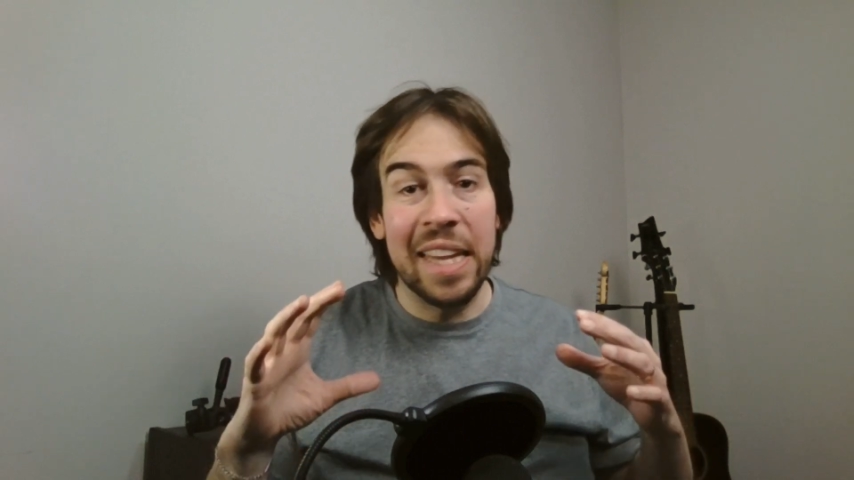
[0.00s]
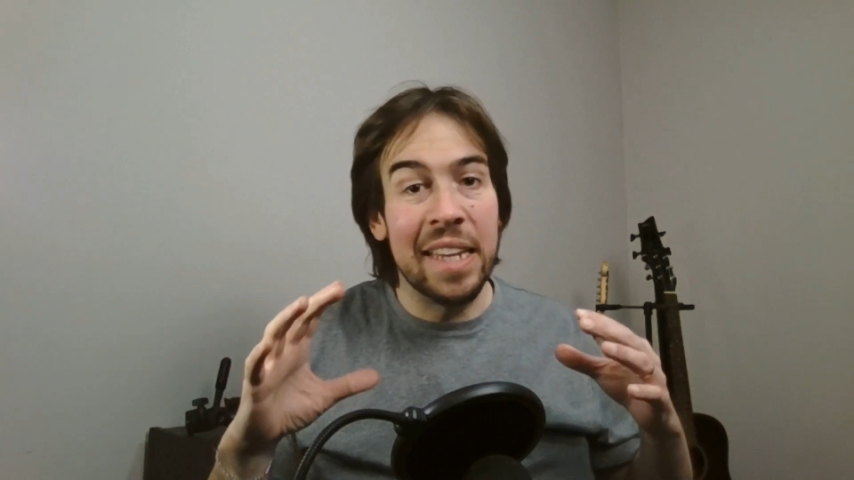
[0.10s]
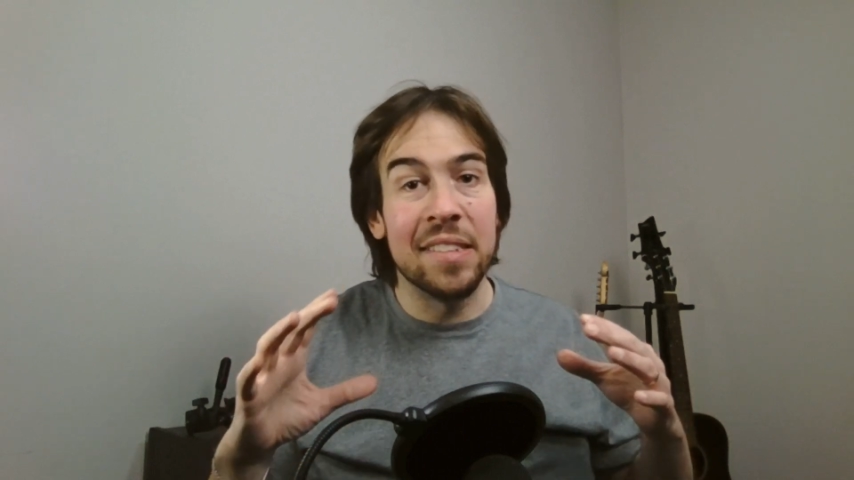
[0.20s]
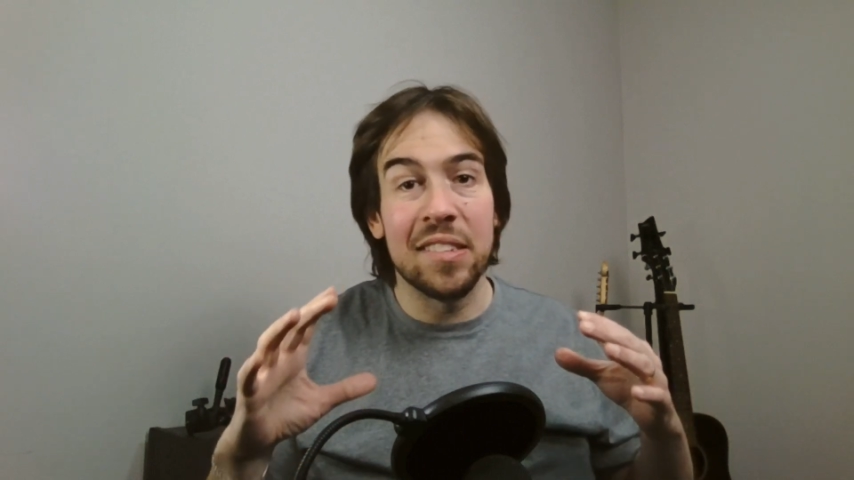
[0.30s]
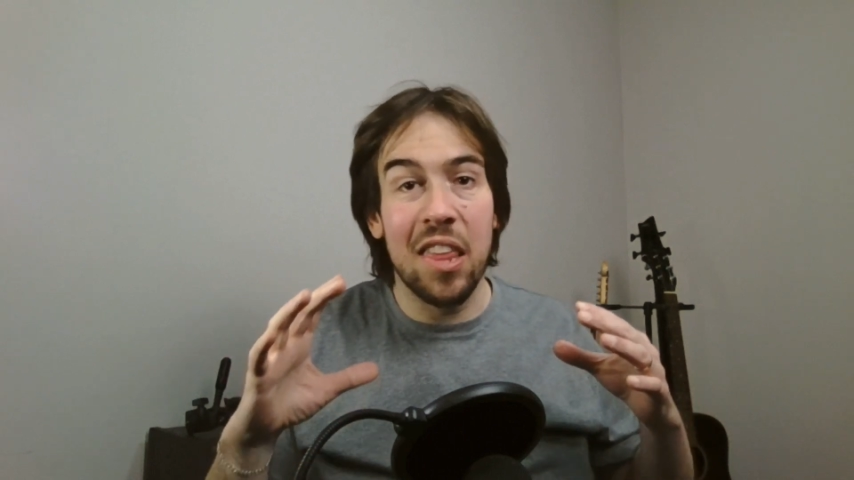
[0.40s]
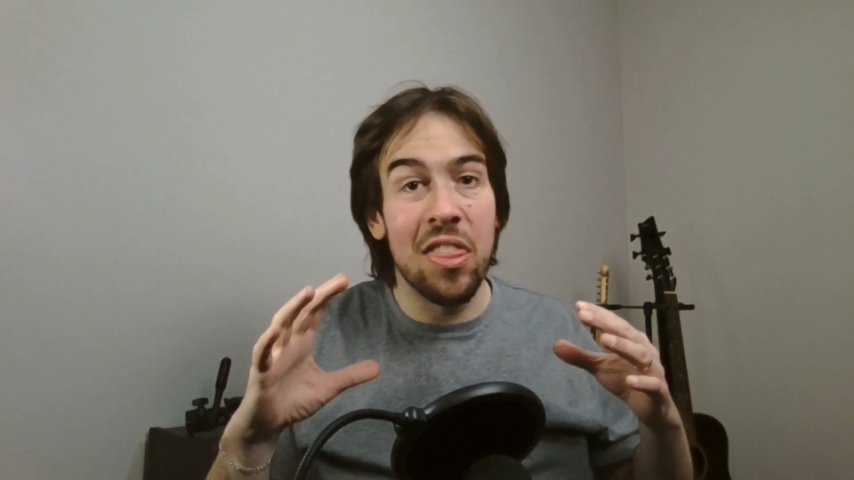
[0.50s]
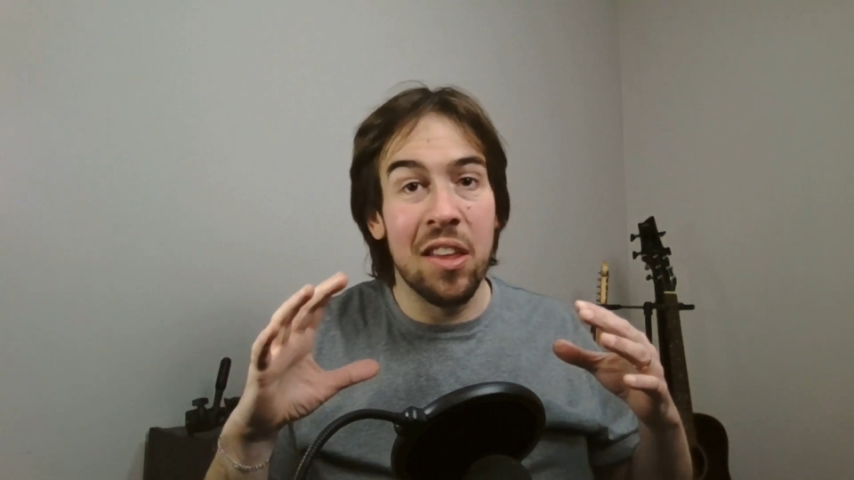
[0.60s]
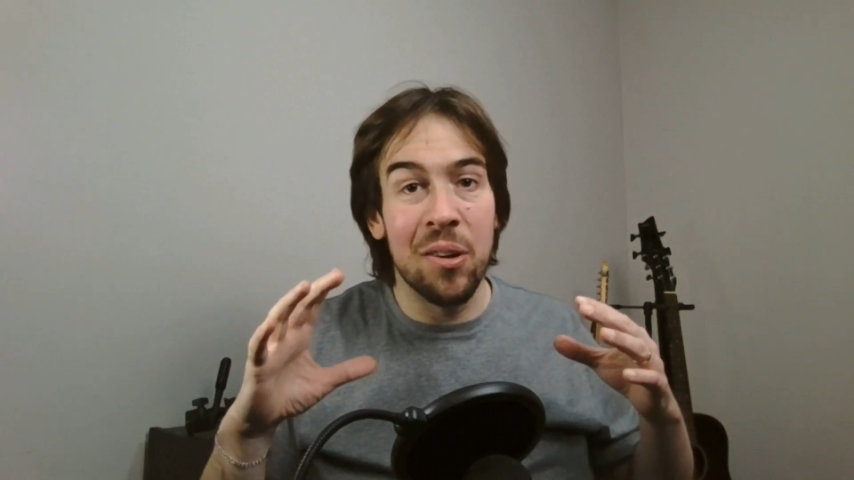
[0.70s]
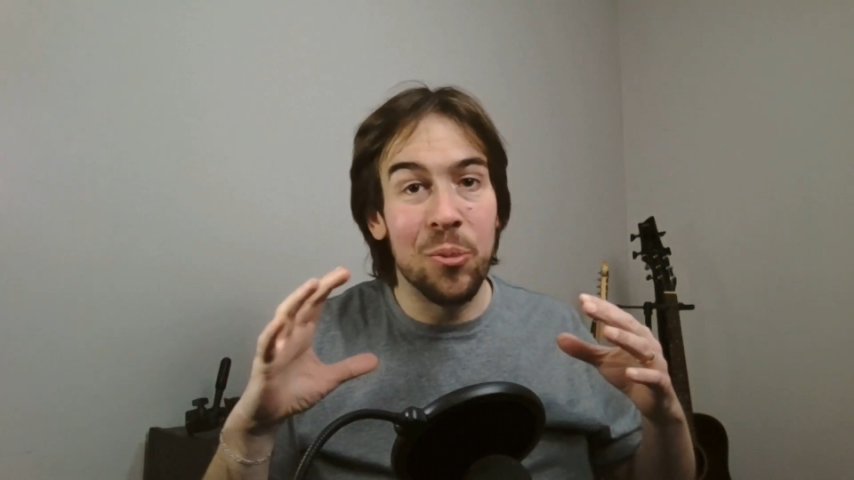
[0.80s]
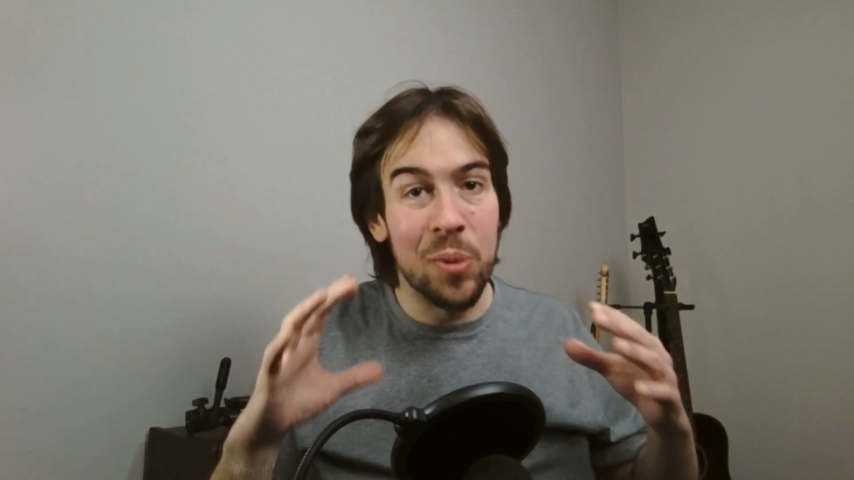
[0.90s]
is
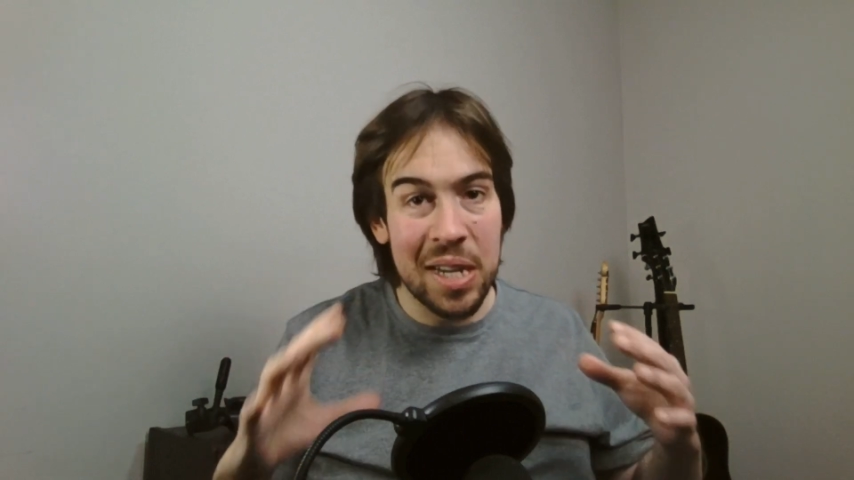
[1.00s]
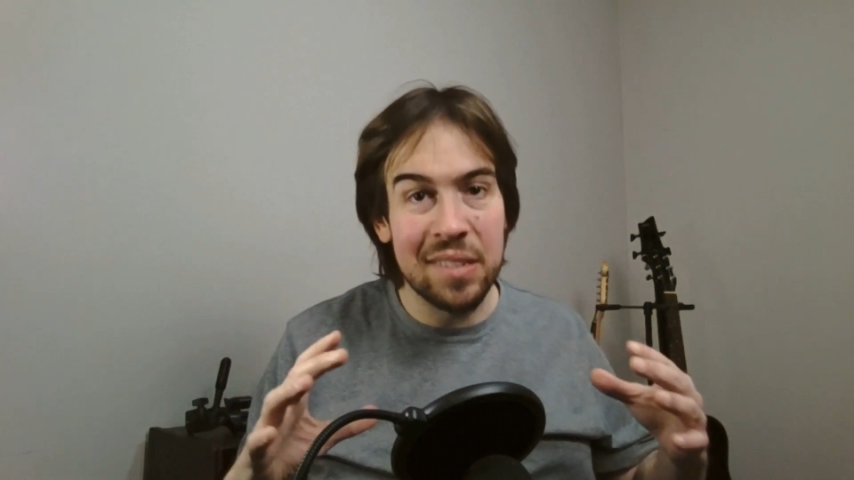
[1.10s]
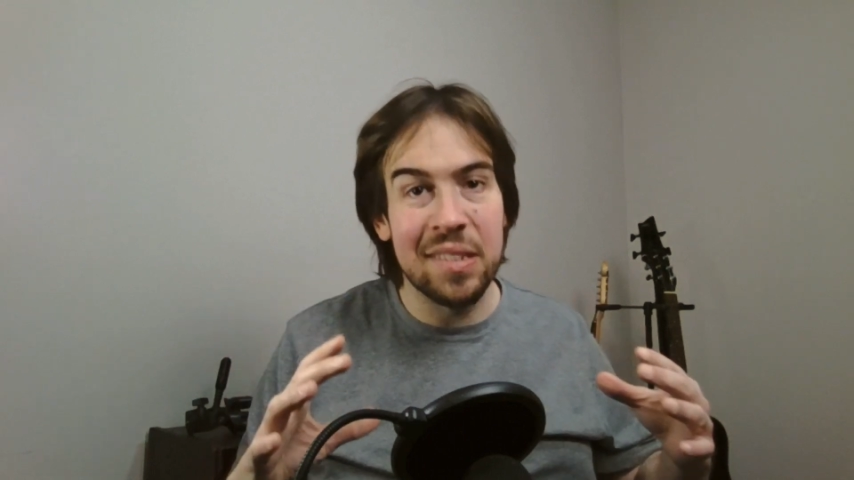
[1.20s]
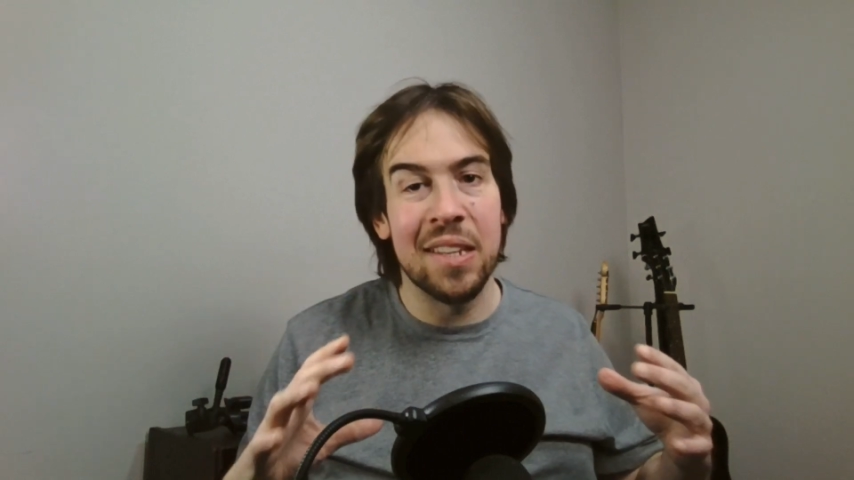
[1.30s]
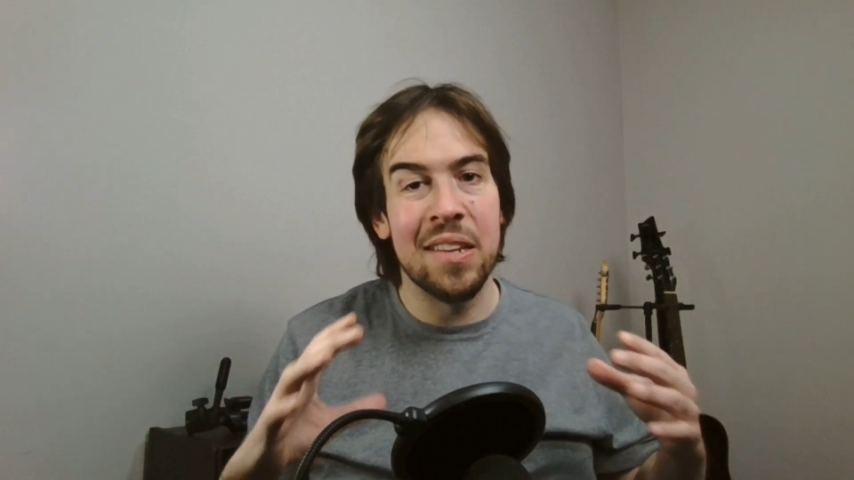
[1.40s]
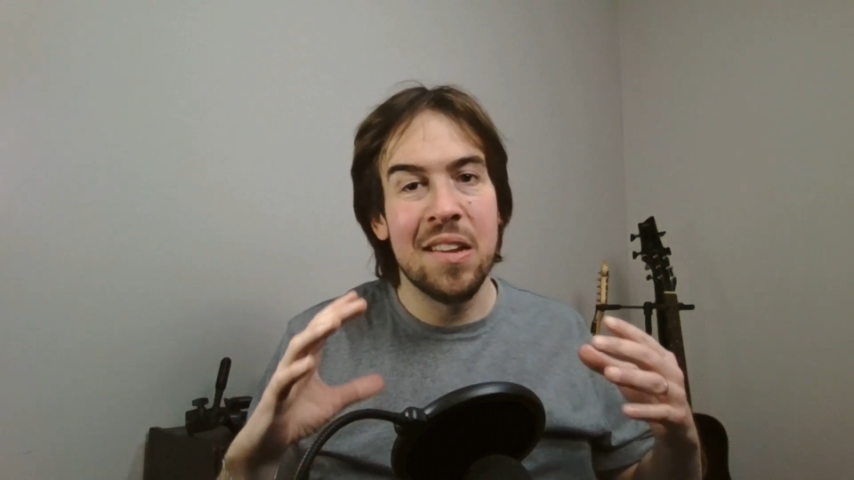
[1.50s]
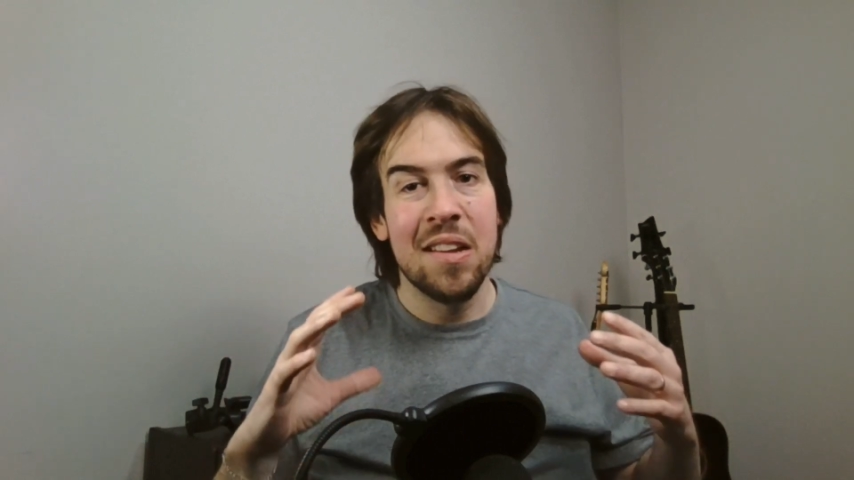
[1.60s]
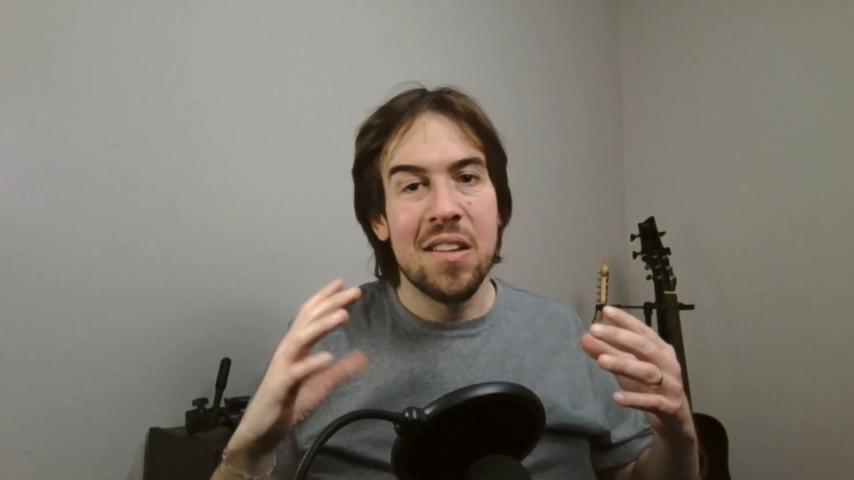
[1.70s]
the reason